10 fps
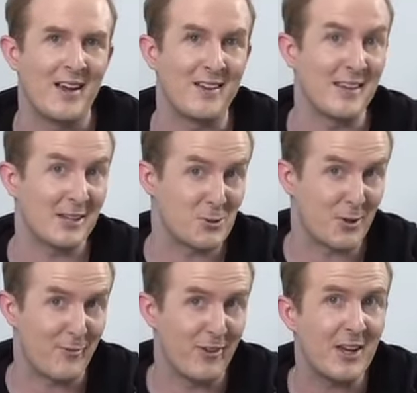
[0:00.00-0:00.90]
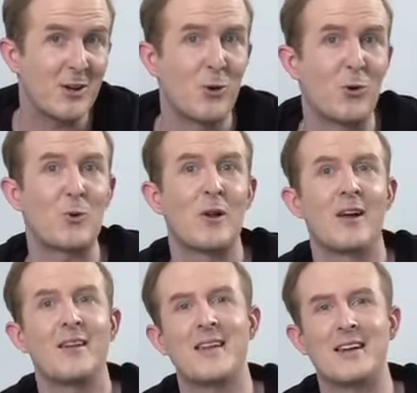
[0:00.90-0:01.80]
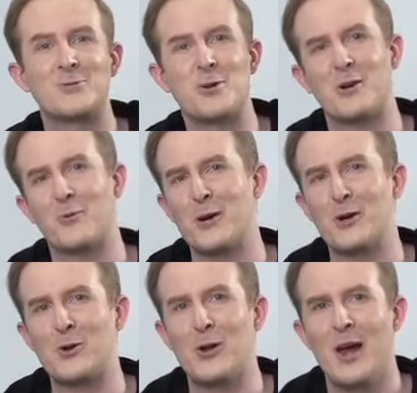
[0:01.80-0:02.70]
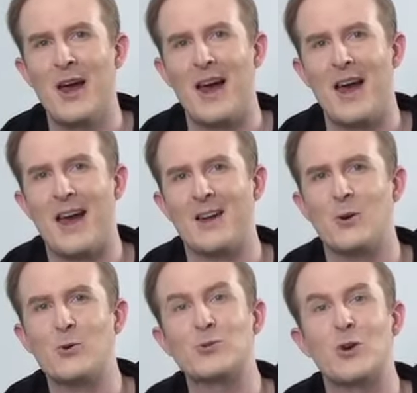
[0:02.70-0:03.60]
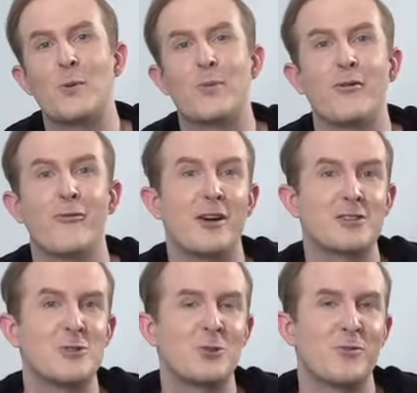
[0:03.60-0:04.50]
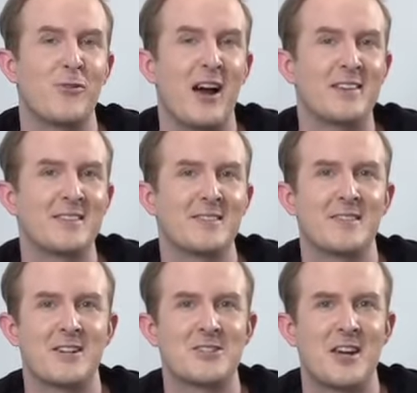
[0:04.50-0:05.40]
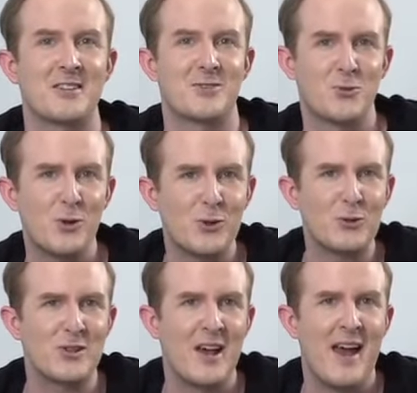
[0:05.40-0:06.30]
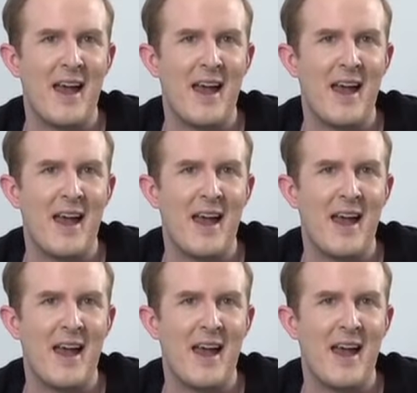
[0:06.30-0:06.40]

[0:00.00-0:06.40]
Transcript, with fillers: electric vehicle, electric grill and also professional devices such as drills,